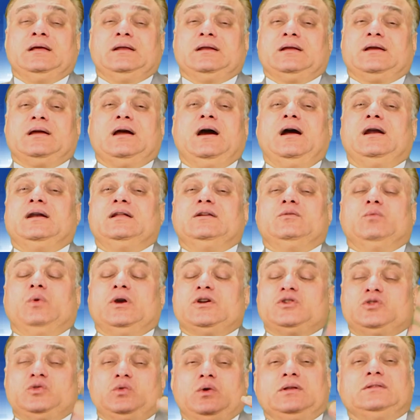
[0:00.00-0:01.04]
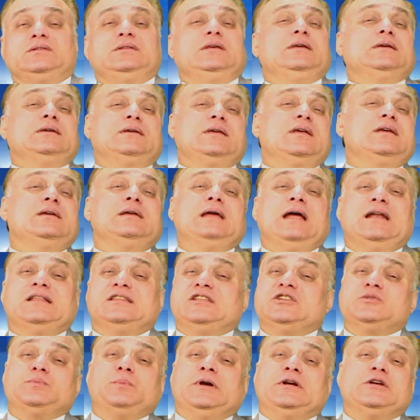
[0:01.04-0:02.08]
regarding what you are thinking at
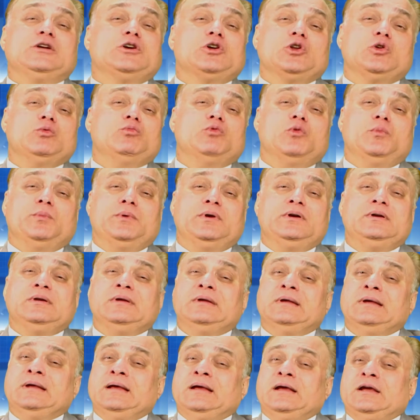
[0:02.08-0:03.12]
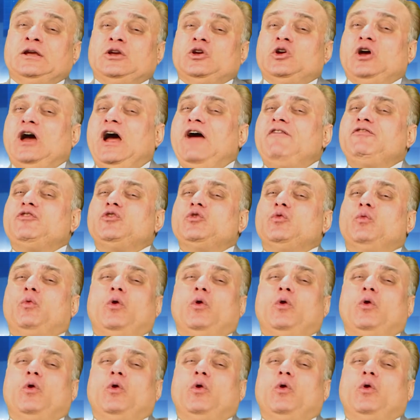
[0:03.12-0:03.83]
this particular moment. You have to